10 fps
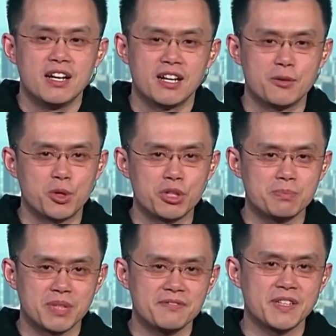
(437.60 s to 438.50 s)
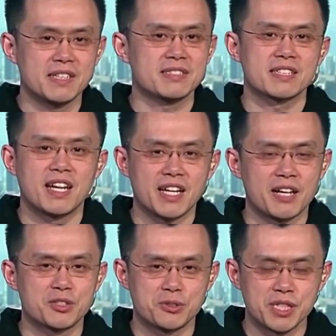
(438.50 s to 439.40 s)
Warren Buffett is a guy
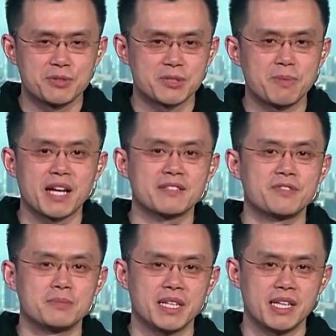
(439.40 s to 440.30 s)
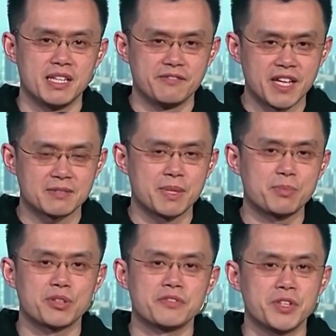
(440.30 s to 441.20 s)
I truly respect from an
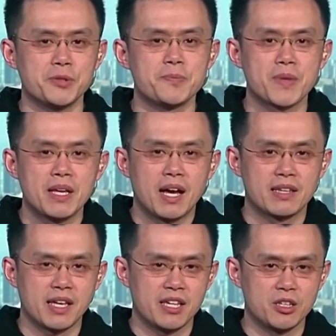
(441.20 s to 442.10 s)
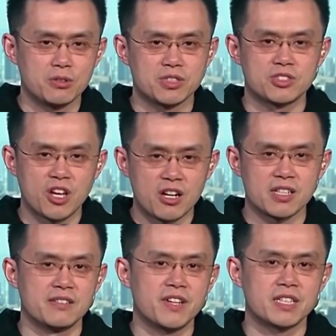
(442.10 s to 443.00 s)
investment point of view. I think he knows
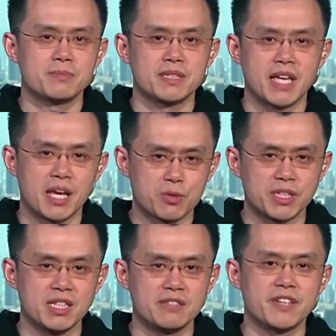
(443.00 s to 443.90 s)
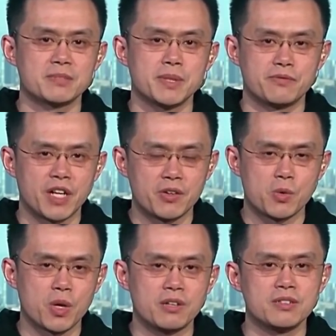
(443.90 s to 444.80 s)
stock investment, equity investment very
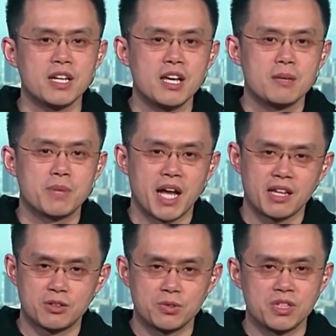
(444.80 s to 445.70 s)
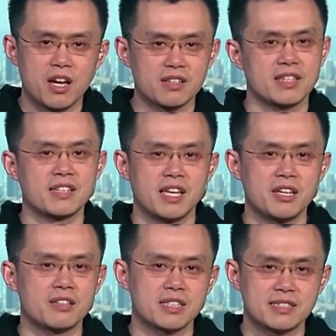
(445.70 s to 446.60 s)
well. But I do not think he
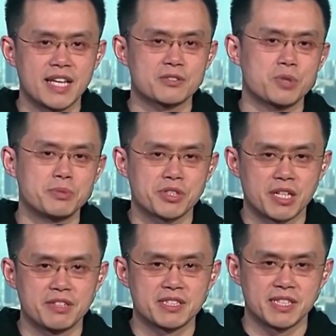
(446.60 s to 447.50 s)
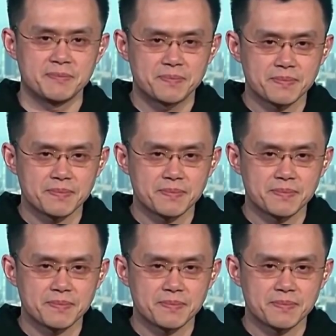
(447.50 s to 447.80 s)
understands cryptocurrency